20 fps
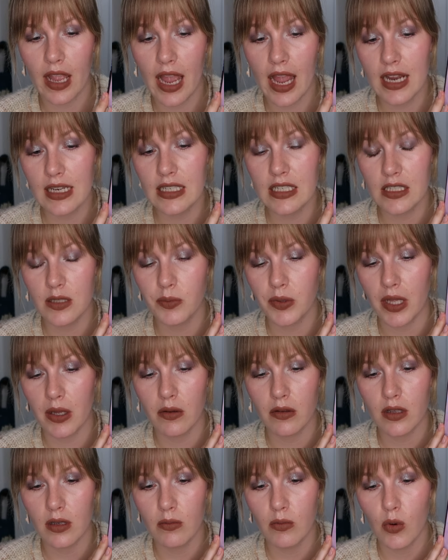I need to play
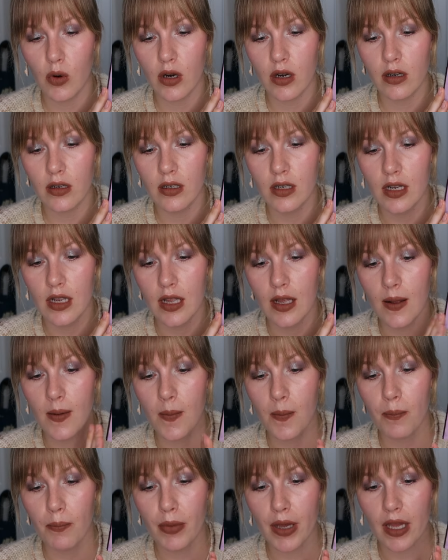with it more.
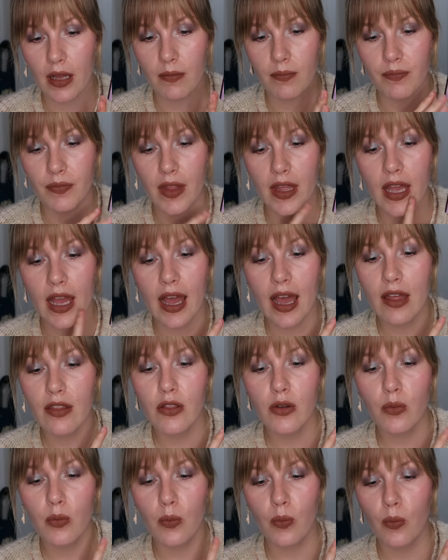But
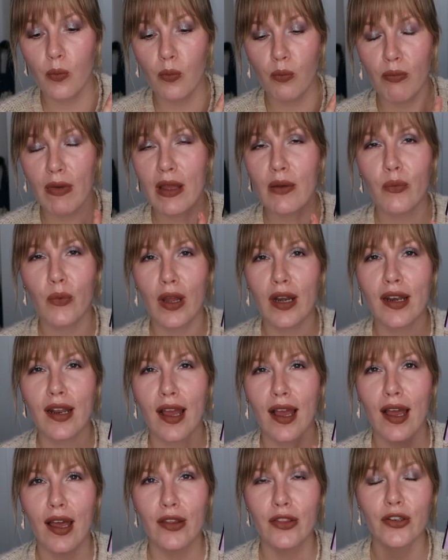my one
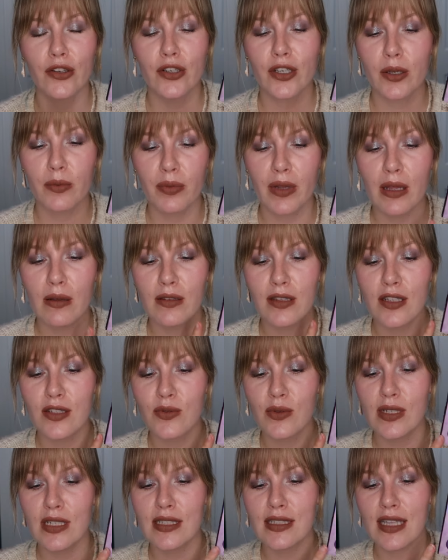other complaint with this
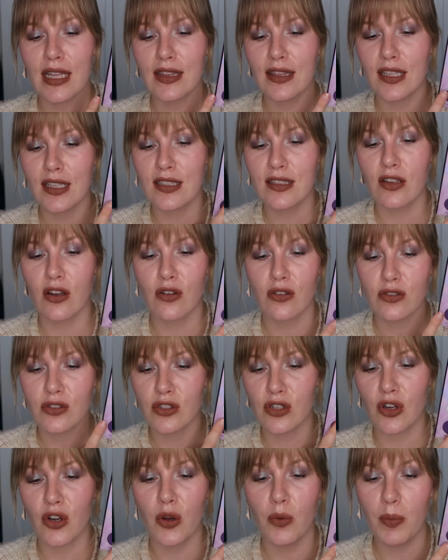one is that these are
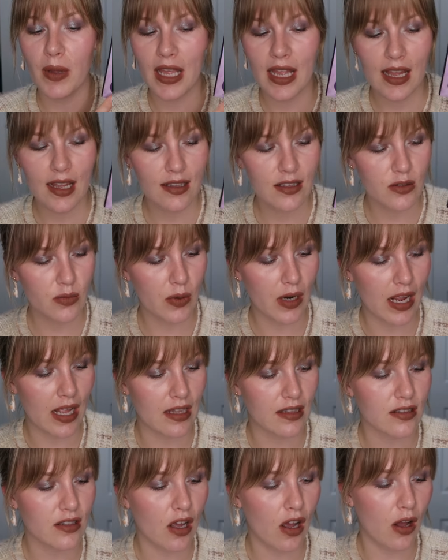circle pans,
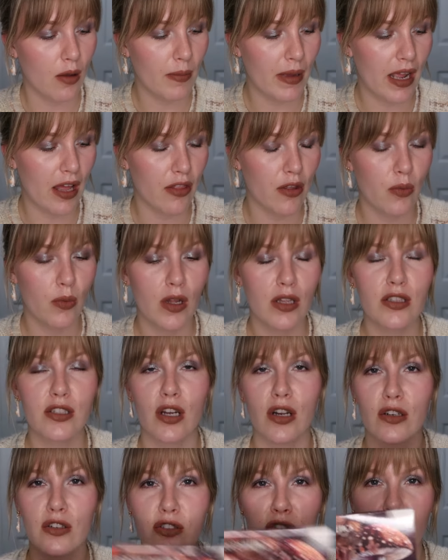whereas all my other ones
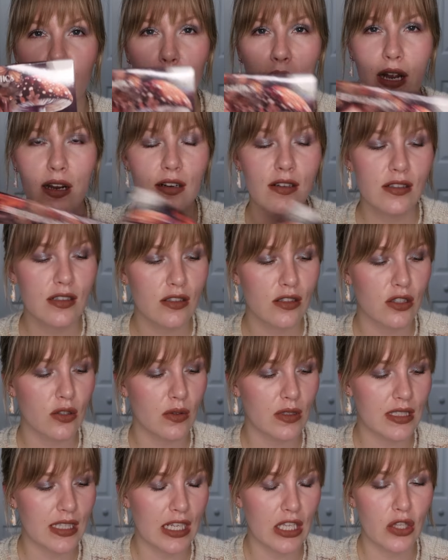are squares. And so
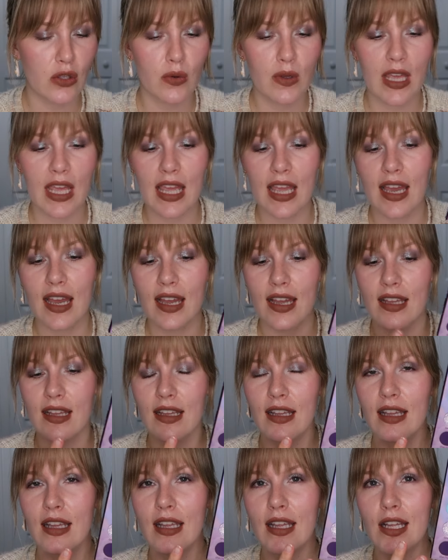it's like you can't
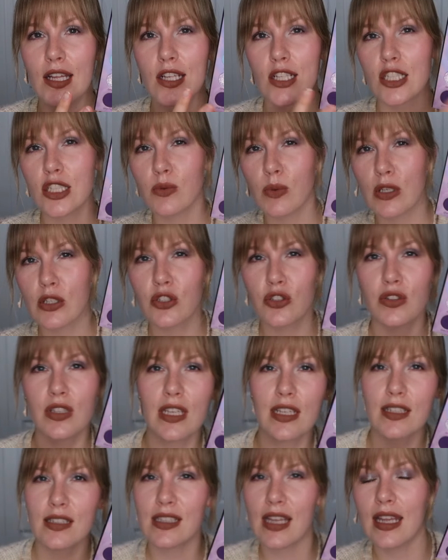switch
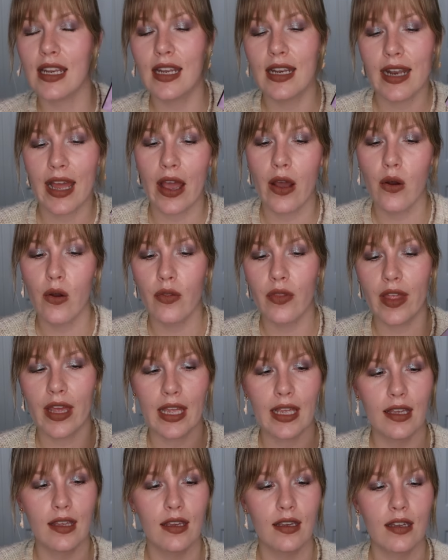things in and out and
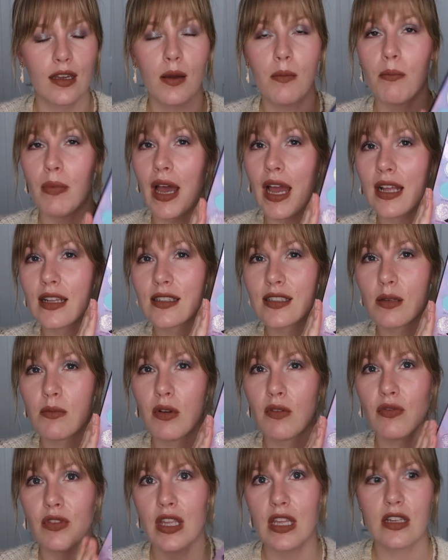like combine some
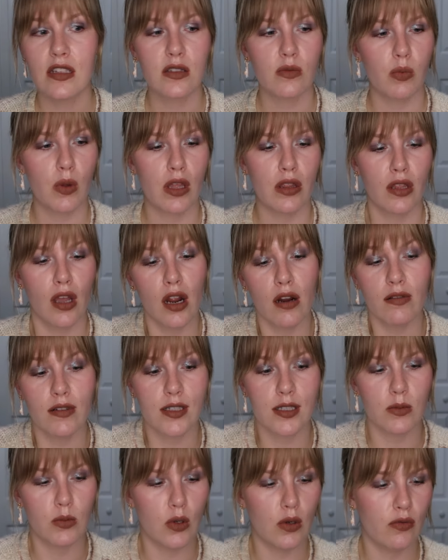of these with
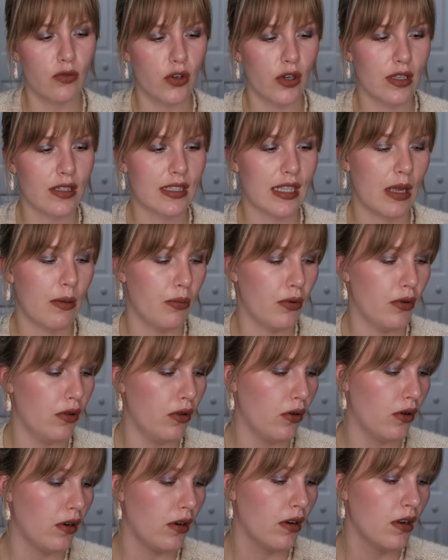Harvest Moon, for example,
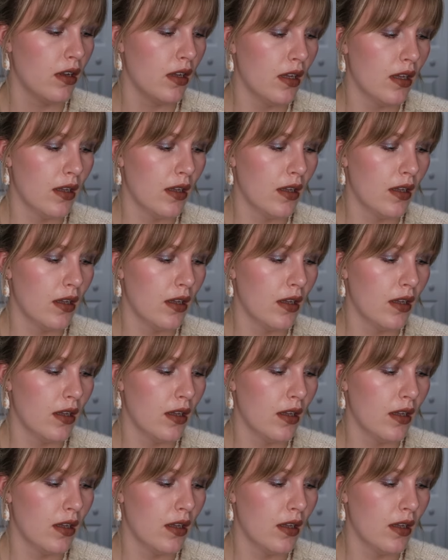or